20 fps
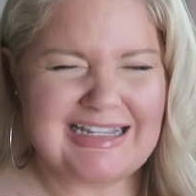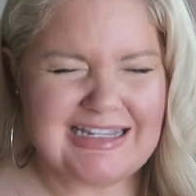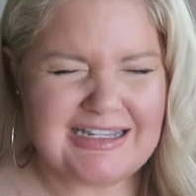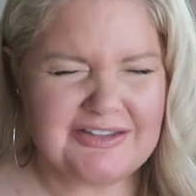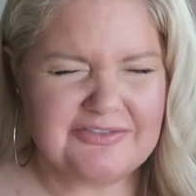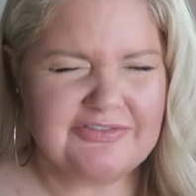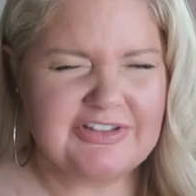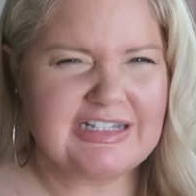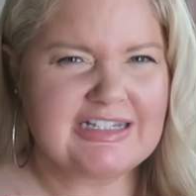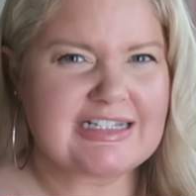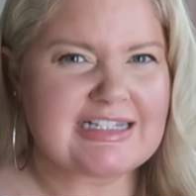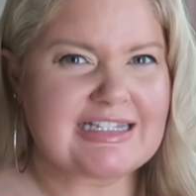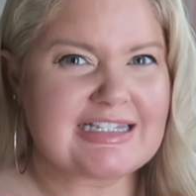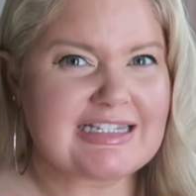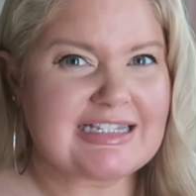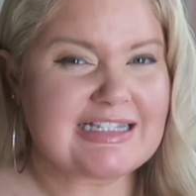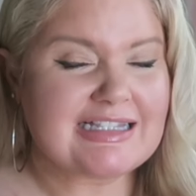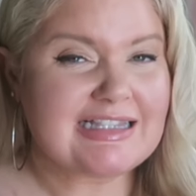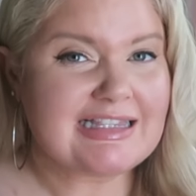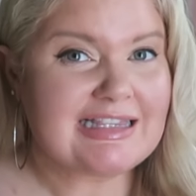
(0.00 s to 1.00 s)
even
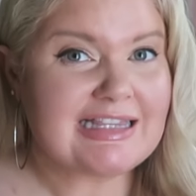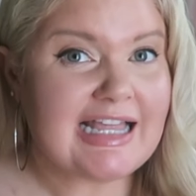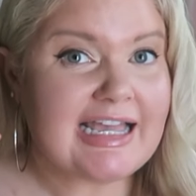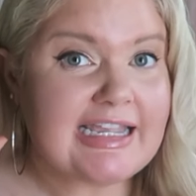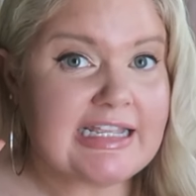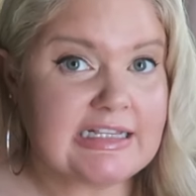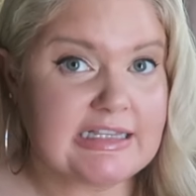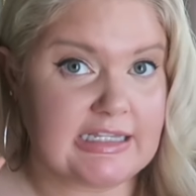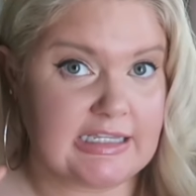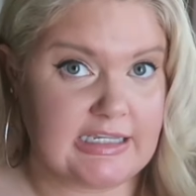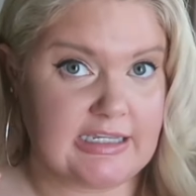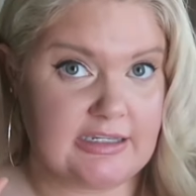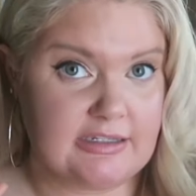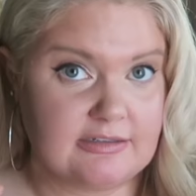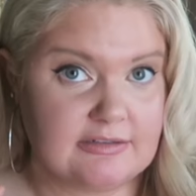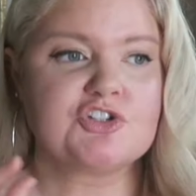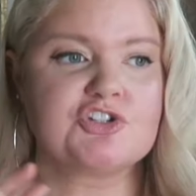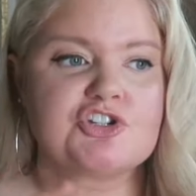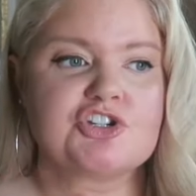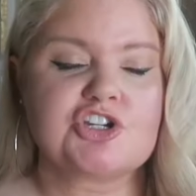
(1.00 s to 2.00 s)
slightly
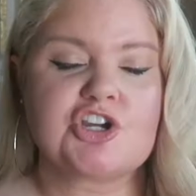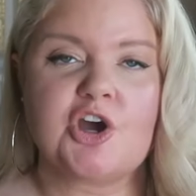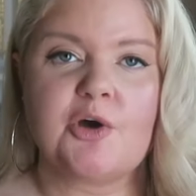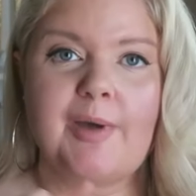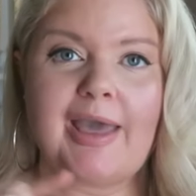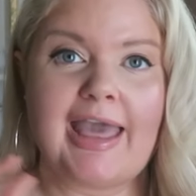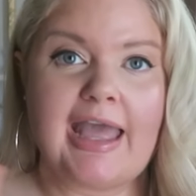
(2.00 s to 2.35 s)
to show